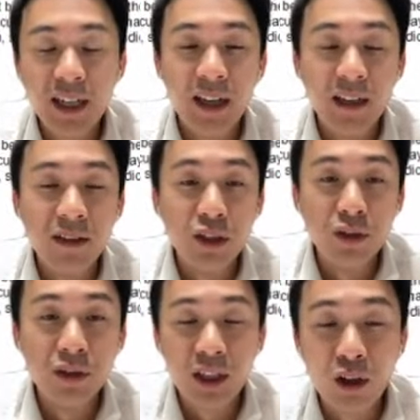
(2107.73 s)
and you
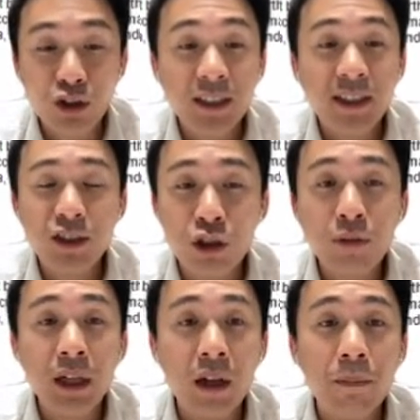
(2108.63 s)
know, the contract size
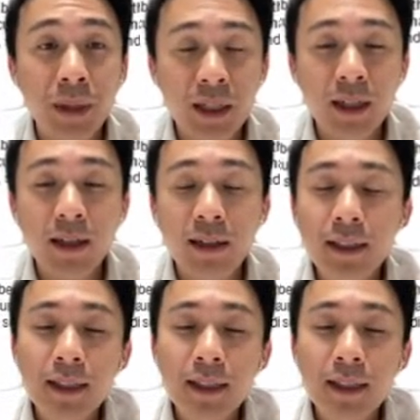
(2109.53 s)
could be a lot bigger